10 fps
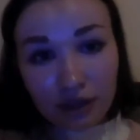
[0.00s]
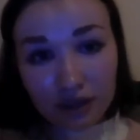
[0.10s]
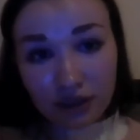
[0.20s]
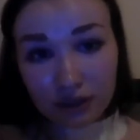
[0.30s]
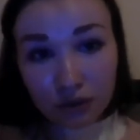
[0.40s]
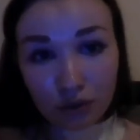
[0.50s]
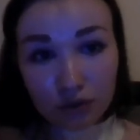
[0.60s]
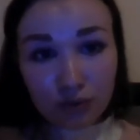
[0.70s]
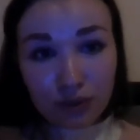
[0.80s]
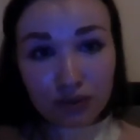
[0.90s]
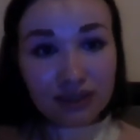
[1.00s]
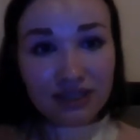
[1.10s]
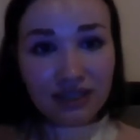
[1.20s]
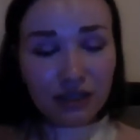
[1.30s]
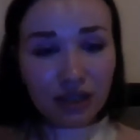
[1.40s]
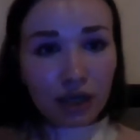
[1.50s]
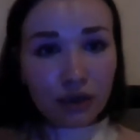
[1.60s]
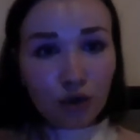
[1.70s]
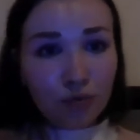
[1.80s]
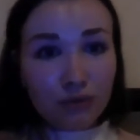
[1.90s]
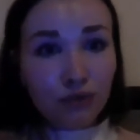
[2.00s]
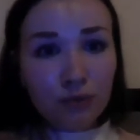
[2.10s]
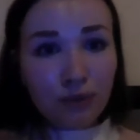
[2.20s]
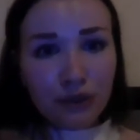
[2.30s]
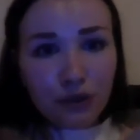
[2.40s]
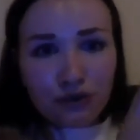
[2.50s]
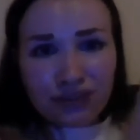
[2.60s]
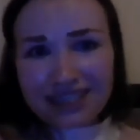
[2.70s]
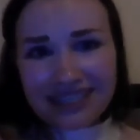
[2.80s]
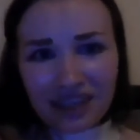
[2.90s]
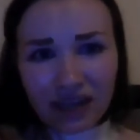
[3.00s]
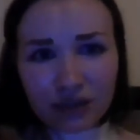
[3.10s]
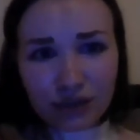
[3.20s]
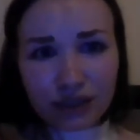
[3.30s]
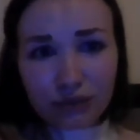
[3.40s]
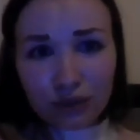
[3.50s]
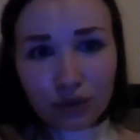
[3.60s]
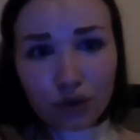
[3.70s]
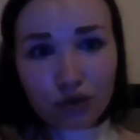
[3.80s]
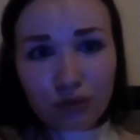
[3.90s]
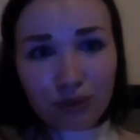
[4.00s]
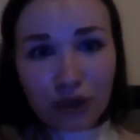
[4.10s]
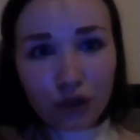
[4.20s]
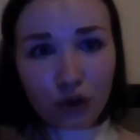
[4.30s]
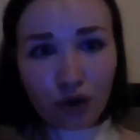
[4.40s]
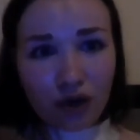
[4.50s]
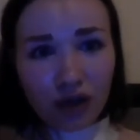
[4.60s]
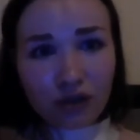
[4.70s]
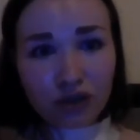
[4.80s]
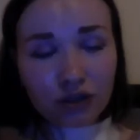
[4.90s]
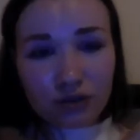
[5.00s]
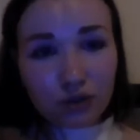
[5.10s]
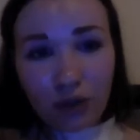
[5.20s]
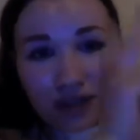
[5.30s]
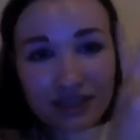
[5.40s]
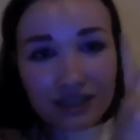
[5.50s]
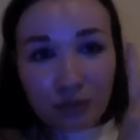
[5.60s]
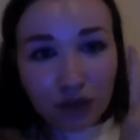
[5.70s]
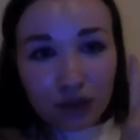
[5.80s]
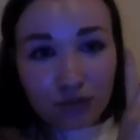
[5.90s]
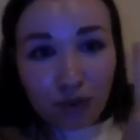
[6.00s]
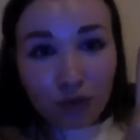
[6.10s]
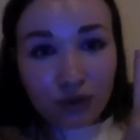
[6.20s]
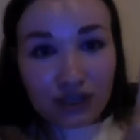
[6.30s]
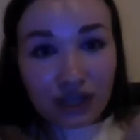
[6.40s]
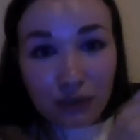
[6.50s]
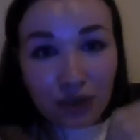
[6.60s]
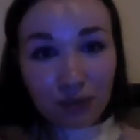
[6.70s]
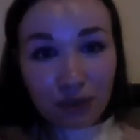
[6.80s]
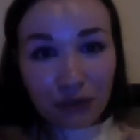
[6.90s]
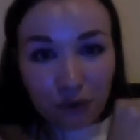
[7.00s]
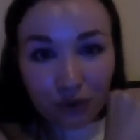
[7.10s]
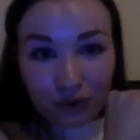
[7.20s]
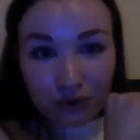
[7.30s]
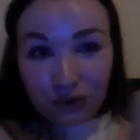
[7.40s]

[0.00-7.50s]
another hospital is saying, no, but we'll pay you this salary and we'll also pay you twice as much in bonus and we'll pay for